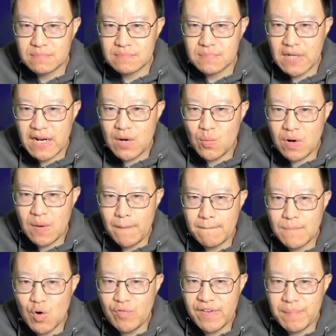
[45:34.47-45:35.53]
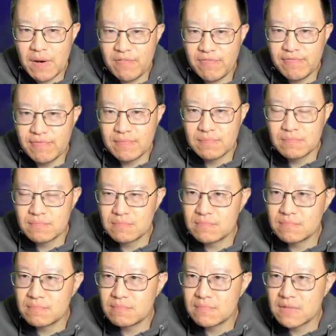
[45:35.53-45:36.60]
Anyone a movie buff?
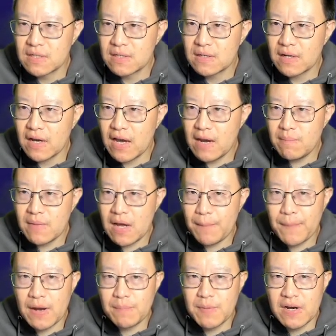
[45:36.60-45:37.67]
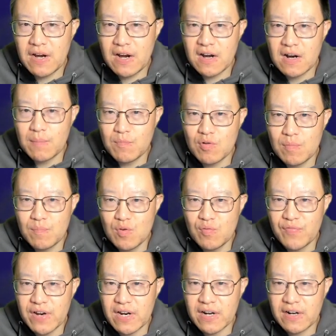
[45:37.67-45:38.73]
Nmap has been in a number of
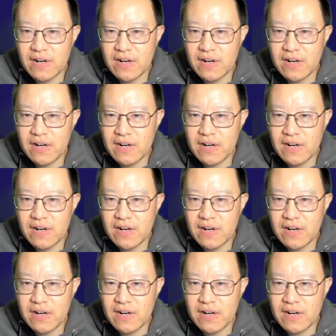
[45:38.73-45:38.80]
movies,